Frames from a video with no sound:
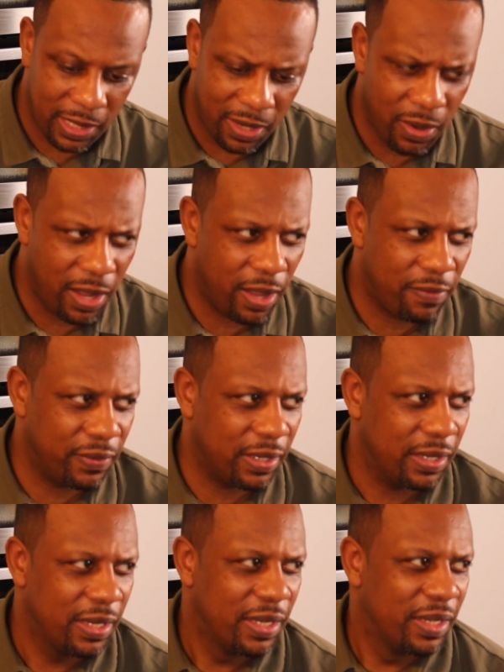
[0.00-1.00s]
Yeah. I, I
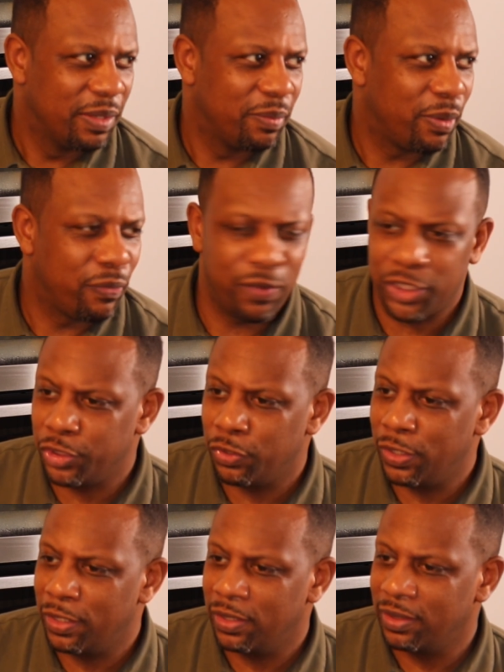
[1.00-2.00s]
think
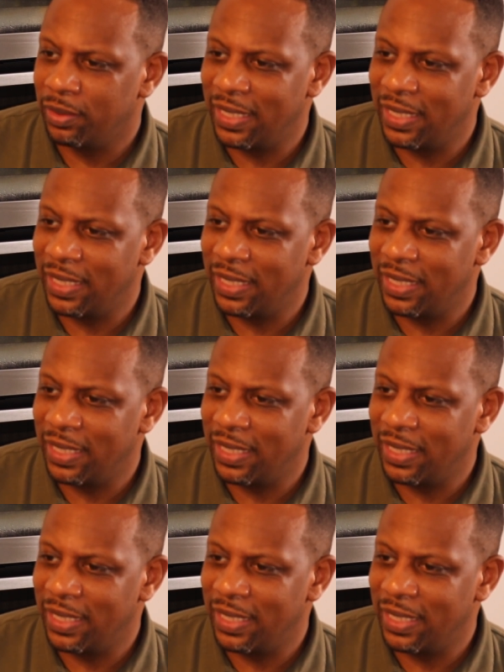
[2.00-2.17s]
professionalism,